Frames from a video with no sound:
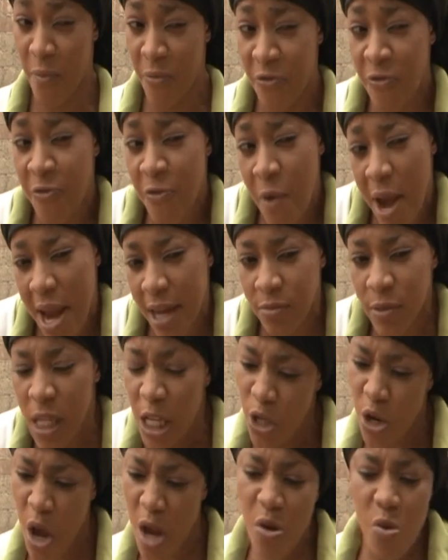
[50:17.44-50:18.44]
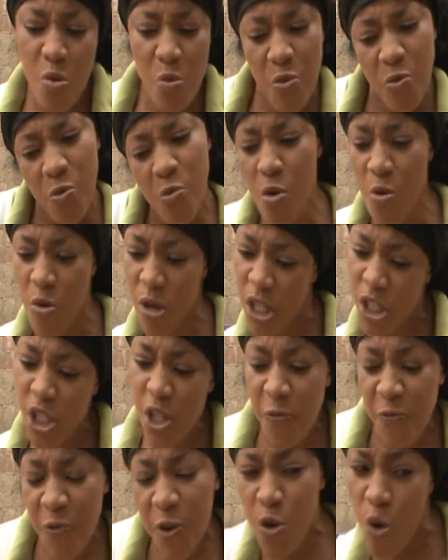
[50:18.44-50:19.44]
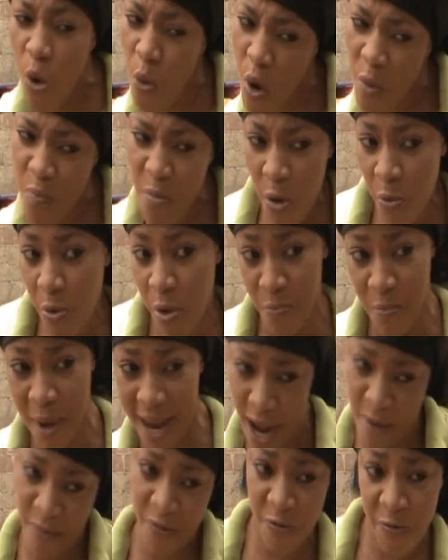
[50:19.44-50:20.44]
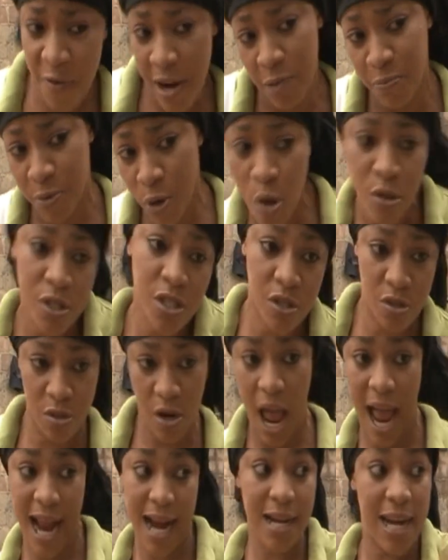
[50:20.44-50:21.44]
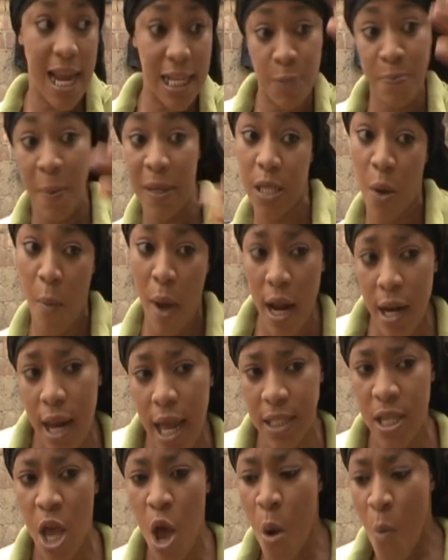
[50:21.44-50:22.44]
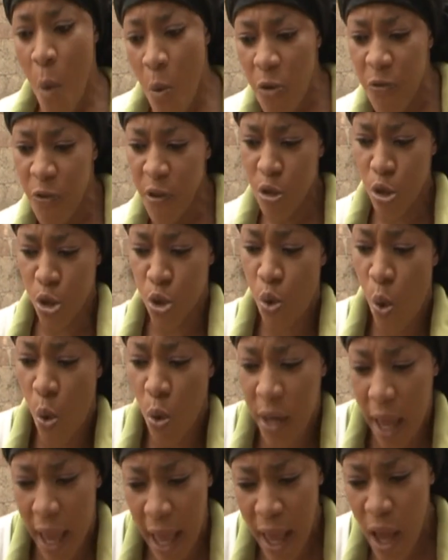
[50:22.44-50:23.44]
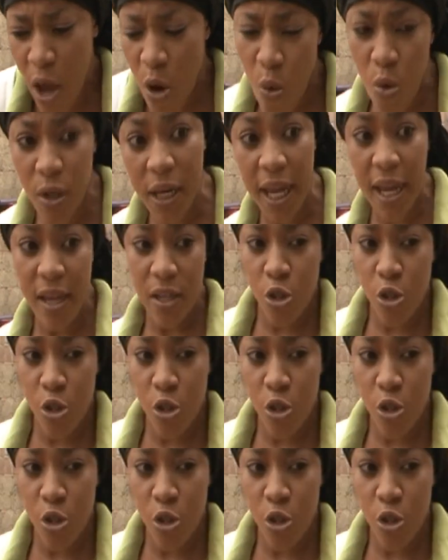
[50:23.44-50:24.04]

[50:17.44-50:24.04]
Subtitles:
him friend. She feel no one make we make him friend because her class pass our class. But if we just go there, go they